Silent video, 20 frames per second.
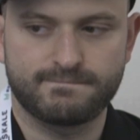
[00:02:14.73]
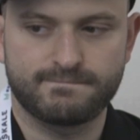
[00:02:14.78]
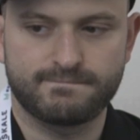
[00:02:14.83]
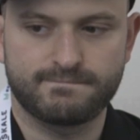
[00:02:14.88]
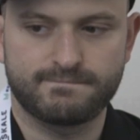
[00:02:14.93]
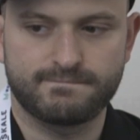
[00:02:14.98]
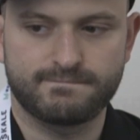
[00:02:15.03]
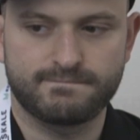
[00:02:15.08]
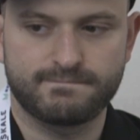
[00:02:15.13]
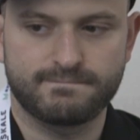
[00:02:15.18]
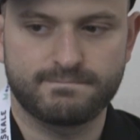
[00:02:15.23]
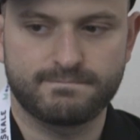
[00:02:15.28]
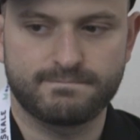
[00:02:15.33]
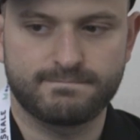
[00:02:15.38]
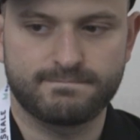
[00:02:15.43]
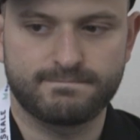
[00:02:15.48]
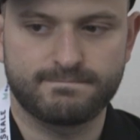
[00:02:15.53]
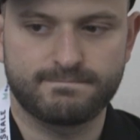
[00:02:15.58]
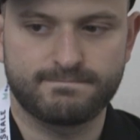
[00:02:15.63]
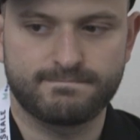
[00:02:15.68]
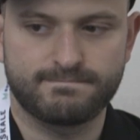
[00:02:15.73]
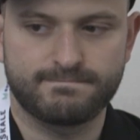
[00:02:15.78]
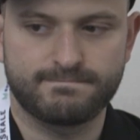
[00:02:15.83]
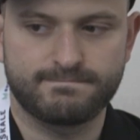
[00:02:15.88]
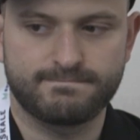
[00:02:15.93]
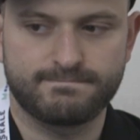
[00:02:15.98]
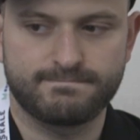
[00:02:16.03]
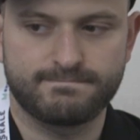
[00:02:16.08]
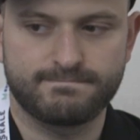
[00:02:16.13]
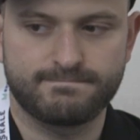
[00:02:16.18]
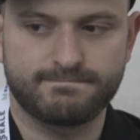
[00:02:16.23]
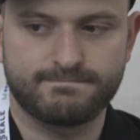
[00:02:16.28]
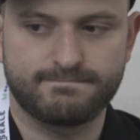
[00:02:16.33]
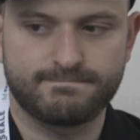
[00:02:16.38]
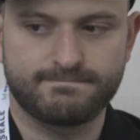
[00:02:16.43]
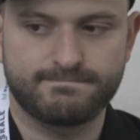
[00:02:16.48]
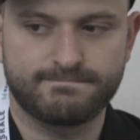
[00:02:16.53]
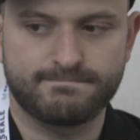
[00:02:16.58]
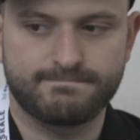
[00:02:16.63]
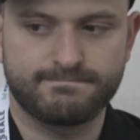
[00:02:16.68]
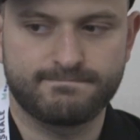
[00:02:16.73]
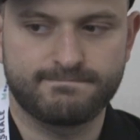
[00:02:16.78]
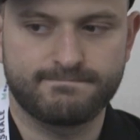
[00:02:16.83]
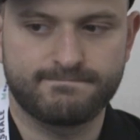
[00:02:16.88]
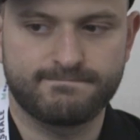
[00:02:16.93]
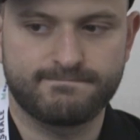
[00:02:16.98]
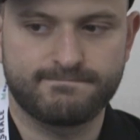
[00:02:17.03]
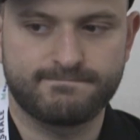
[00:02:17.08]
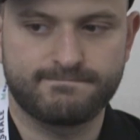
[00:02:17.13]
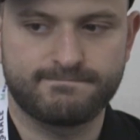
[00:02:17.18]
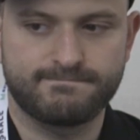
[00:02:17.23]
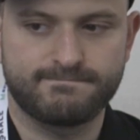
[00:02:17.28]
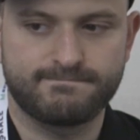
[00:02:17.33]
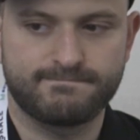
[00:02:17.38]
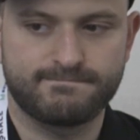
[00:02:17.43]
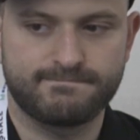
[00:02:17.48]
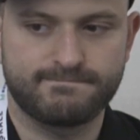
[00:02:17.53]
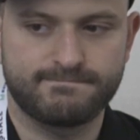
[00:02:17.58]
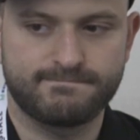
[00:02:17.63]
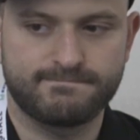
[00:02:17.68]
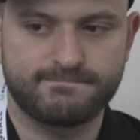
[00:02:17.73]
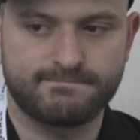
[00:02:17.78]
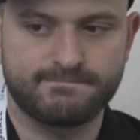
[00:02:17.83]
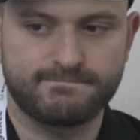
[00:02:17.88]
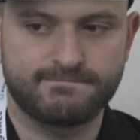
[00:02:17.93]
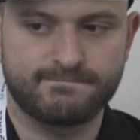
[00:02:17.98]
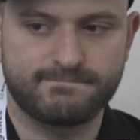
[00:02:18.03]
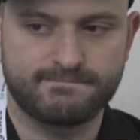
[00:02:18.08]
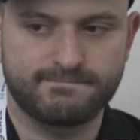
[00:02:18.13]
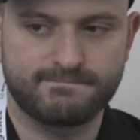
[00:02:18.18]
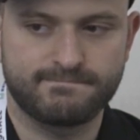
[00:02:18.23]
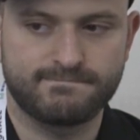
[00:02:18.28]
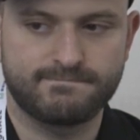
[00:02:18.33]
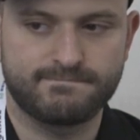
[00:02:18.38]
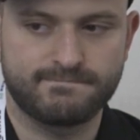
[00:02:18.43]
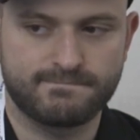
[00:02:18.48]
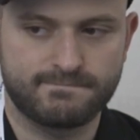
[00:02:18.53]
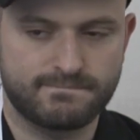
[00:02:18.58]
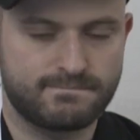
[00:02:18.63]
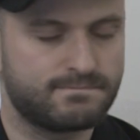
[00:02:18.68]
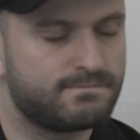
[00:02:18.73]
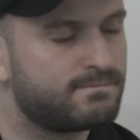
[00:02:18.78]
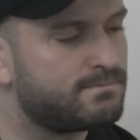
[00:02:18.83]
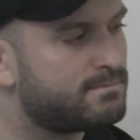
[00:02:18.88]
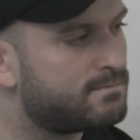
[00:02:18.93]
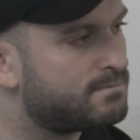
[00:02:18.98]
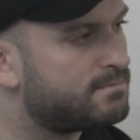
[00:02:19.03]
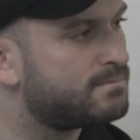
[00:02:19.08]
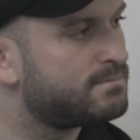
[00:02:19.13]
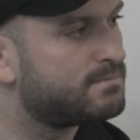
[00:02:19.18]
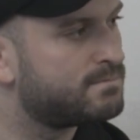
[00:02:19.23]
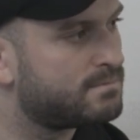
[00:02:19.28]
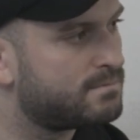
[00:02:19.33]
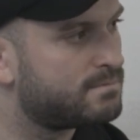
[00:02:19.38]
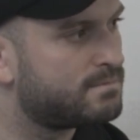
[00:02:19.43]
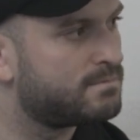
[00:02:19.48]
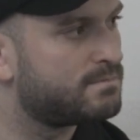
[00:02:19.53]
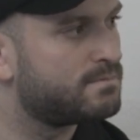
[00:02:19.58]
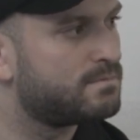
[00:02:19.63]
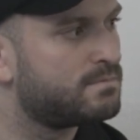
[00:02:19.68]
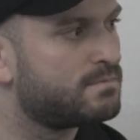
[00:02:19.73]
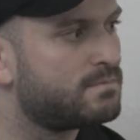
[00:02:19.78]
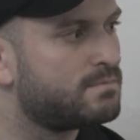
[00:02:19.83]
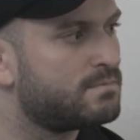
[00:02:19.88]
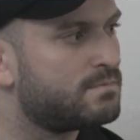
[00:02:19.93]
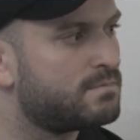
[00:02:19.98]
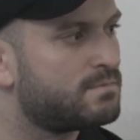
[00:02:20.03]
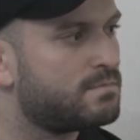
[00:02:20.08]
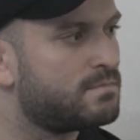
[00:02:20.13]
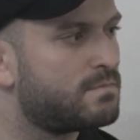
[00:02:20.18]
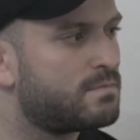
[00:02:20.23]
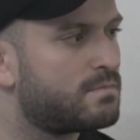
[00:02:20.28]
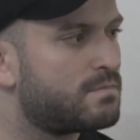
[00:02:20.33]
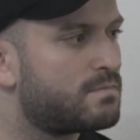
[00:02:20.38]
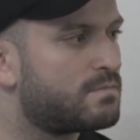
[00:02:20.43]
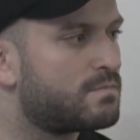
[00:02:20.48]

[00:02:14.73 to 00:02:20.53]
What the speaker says: [no speech]